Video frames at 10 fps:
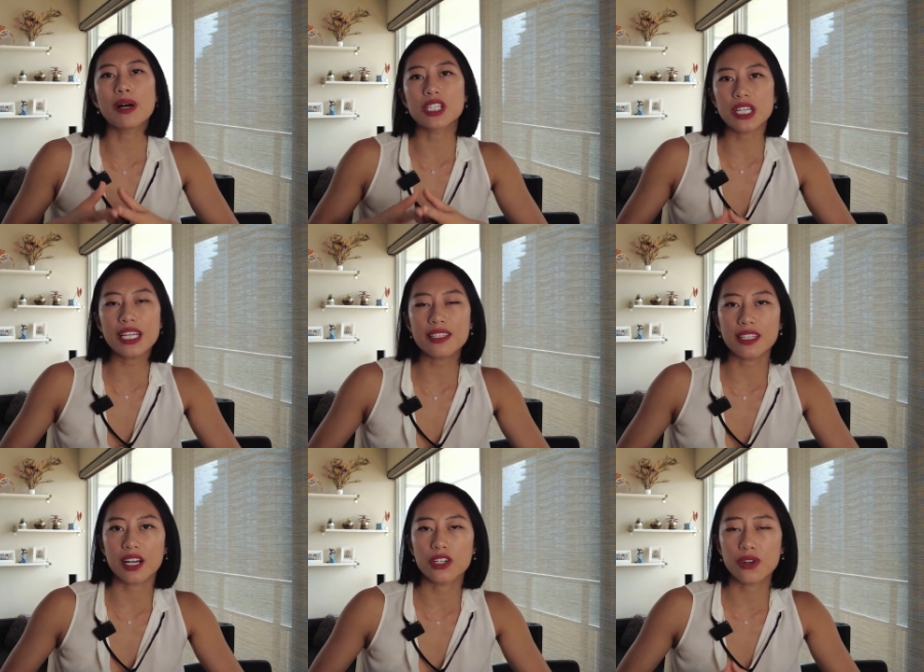much
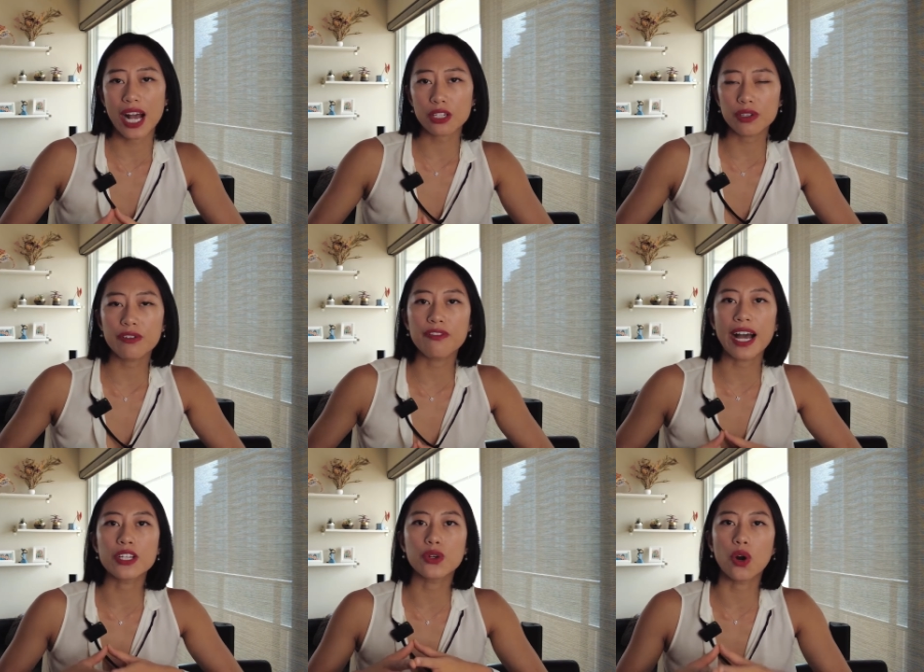easier to actually
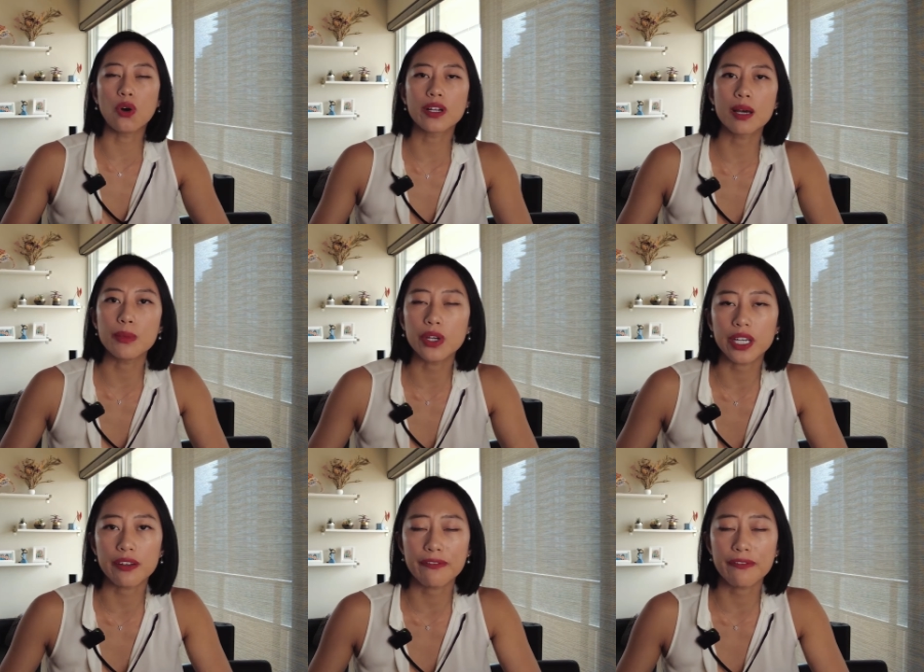find your own community,